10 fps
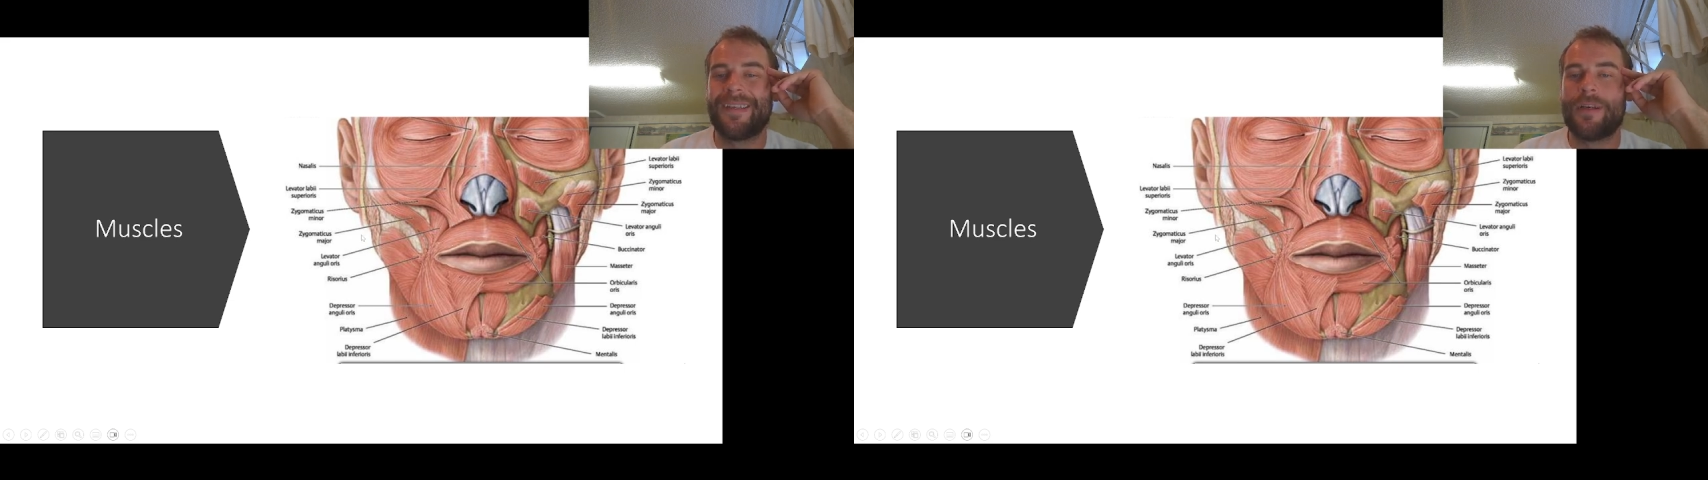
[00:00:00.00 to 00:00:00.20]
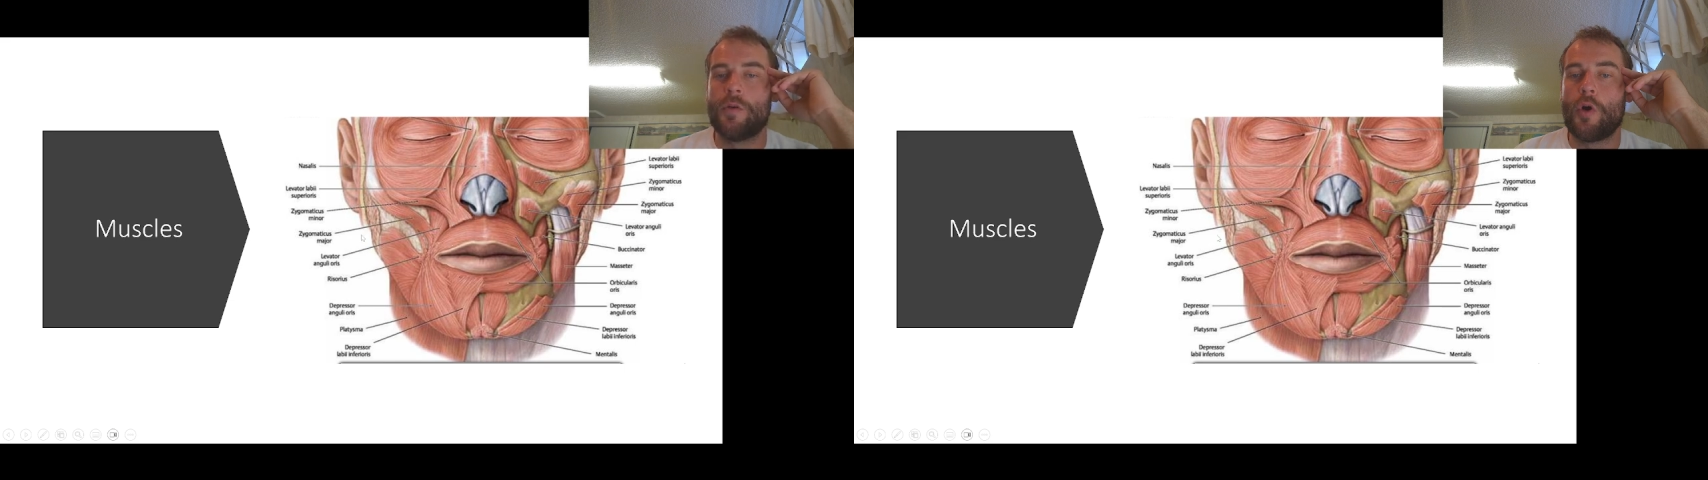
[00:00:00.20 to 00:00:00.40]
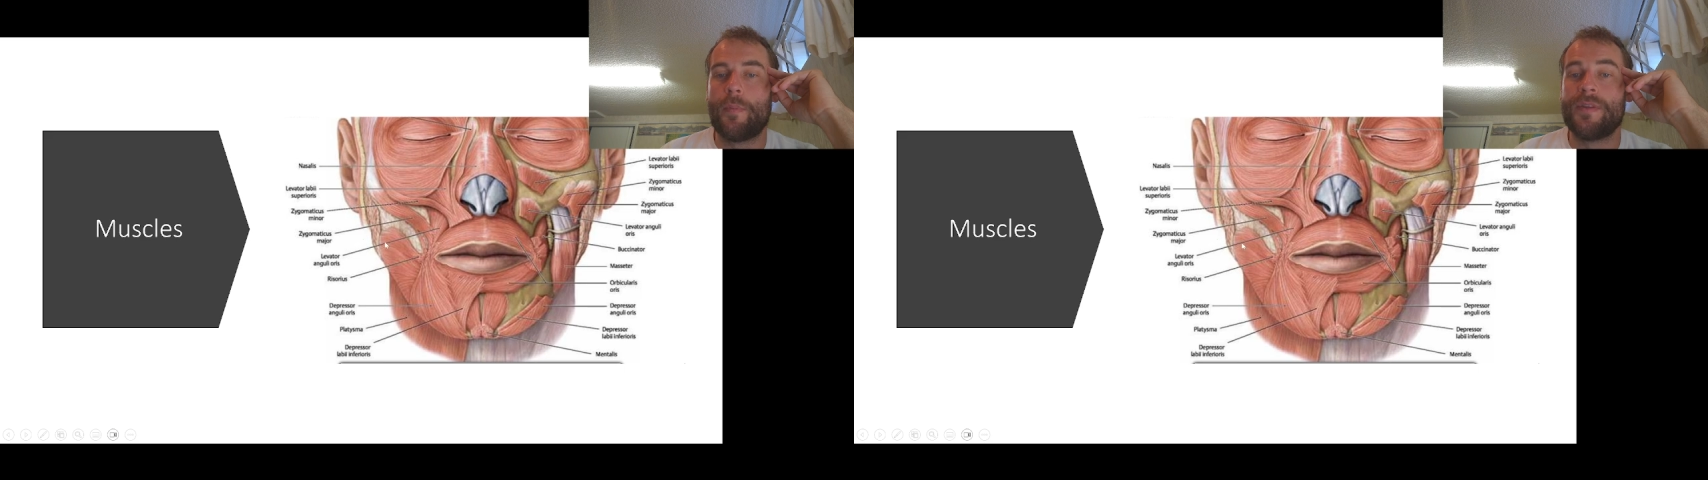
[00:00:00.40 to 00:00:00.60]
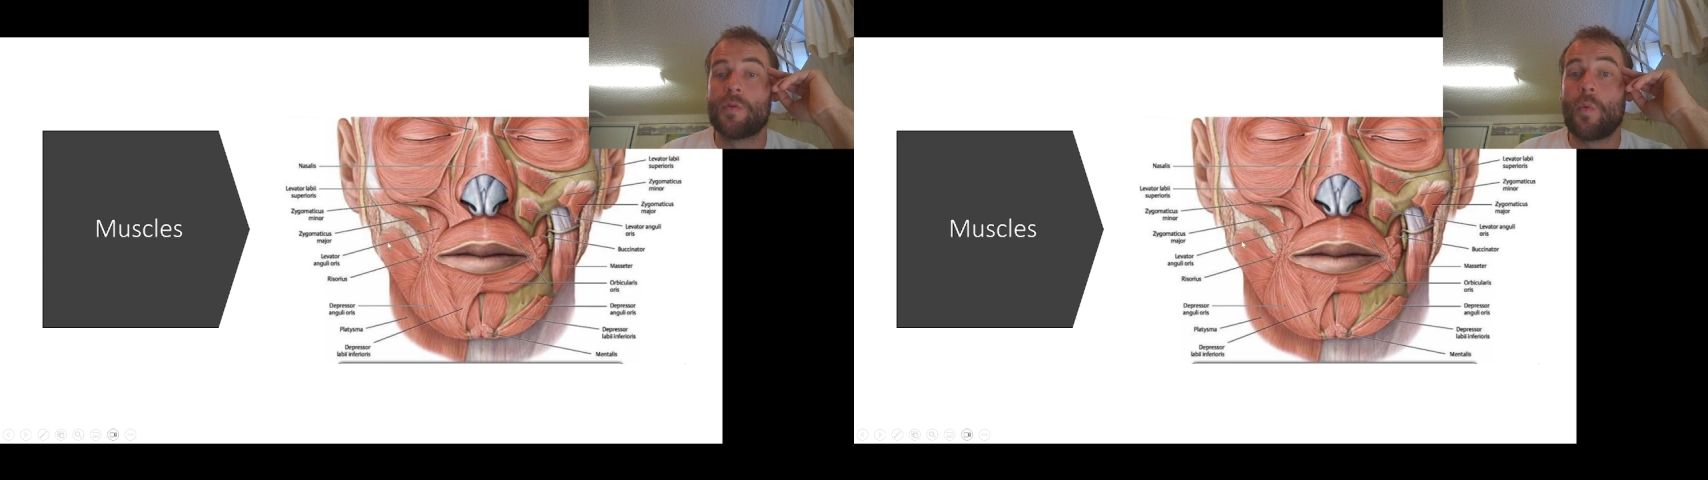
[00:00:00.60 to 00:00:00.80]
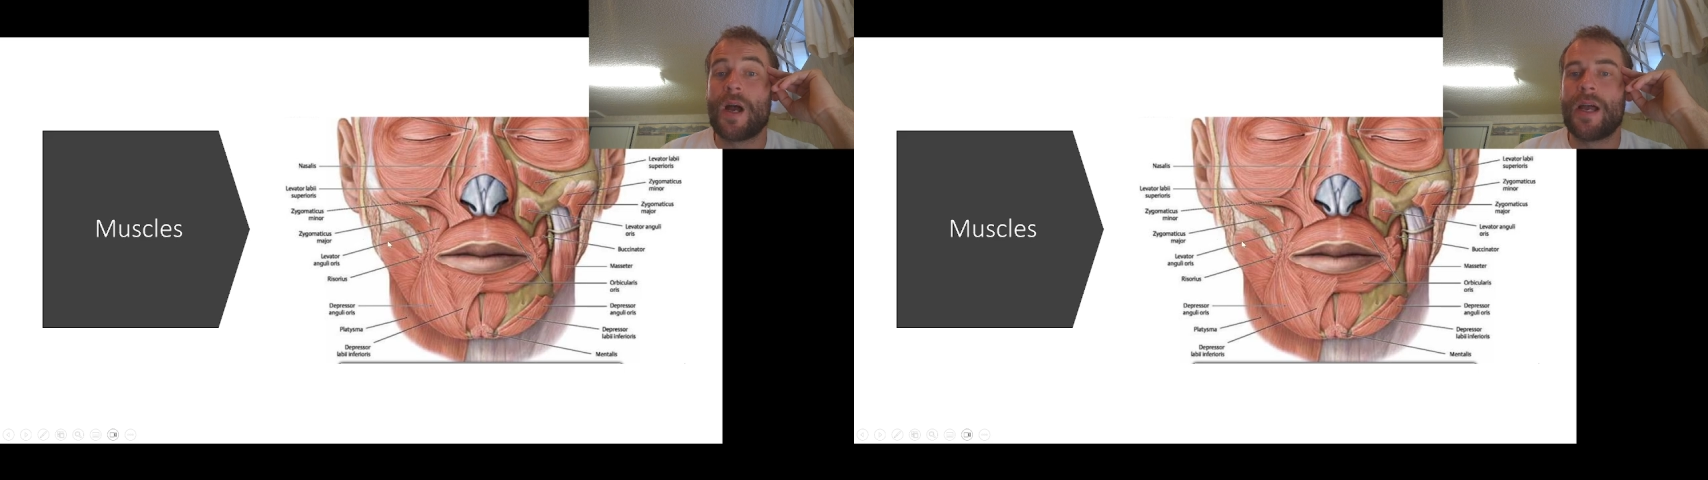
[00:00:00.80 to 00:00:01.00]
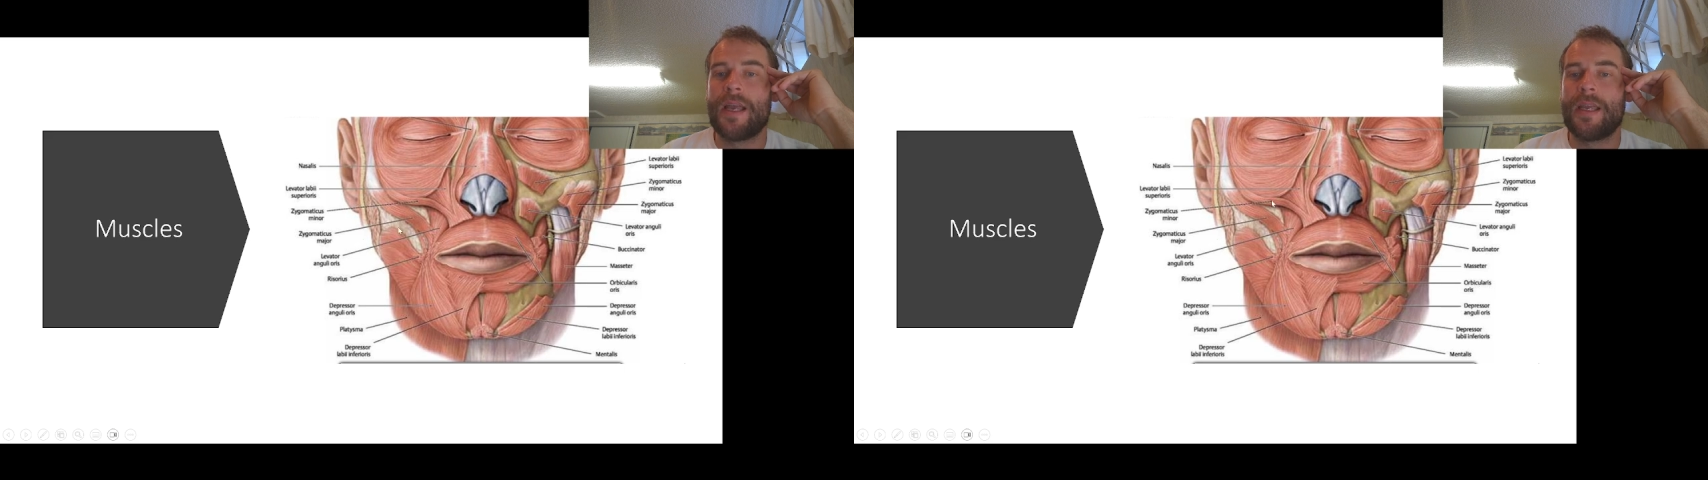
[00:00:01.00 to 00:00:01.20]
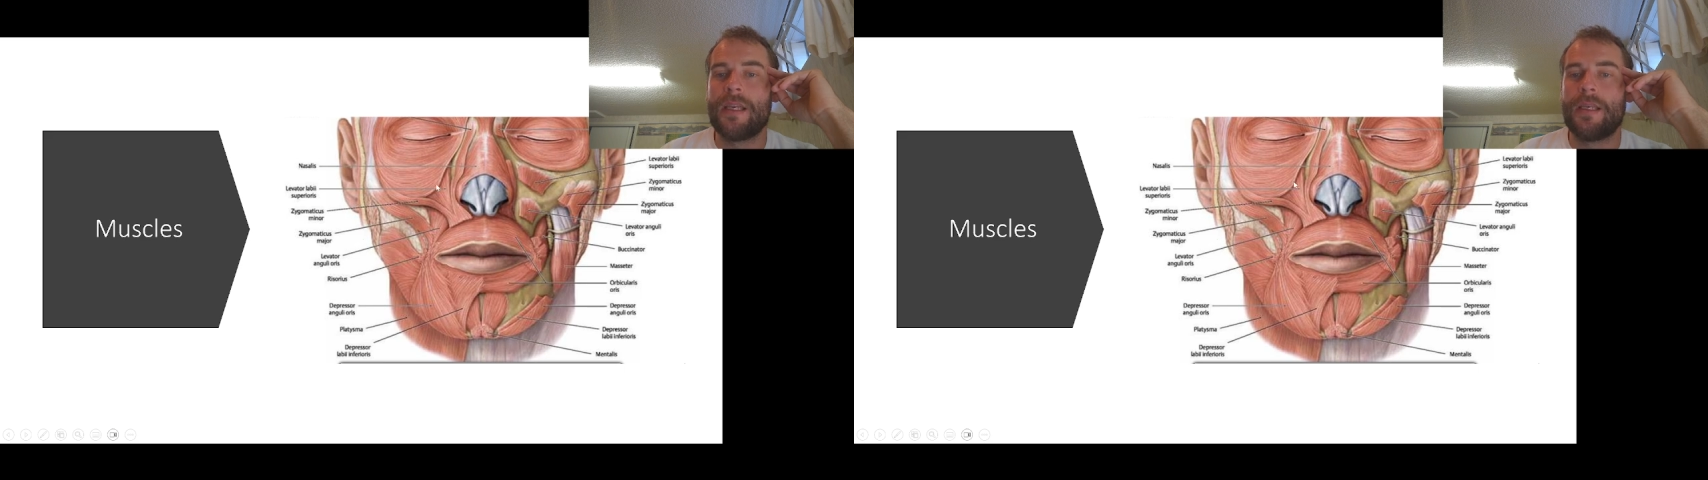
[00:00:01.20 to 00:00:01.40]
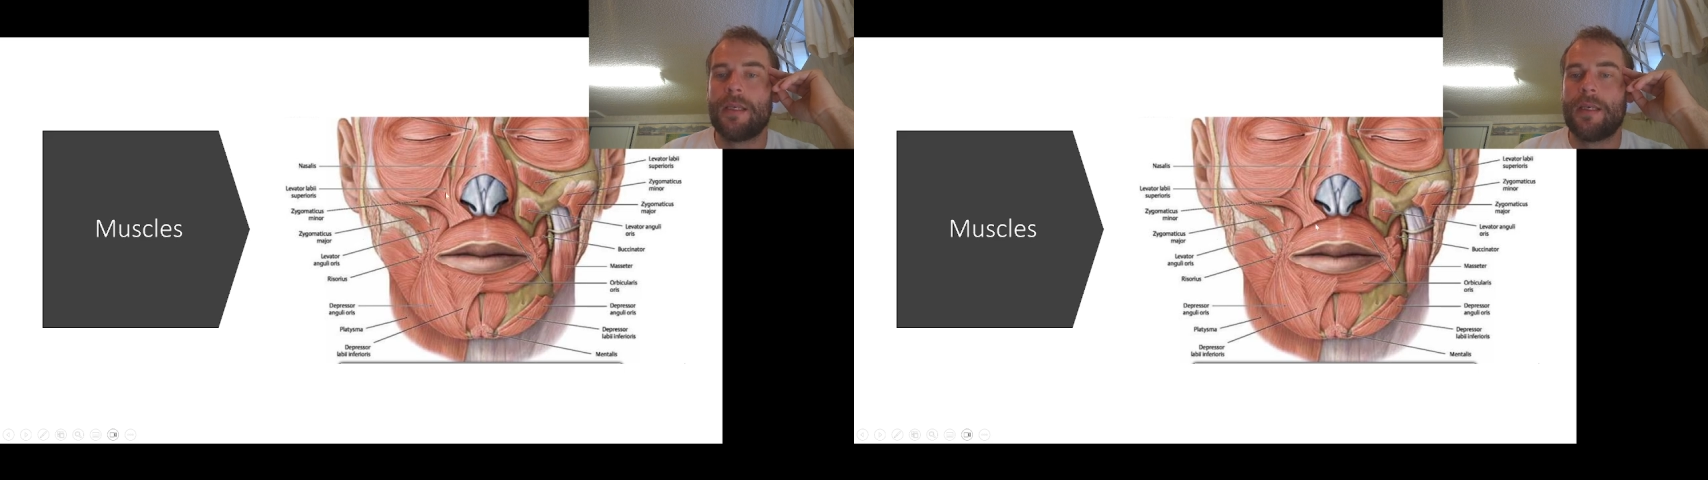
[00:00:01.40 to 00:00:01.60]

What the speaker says: opens wide.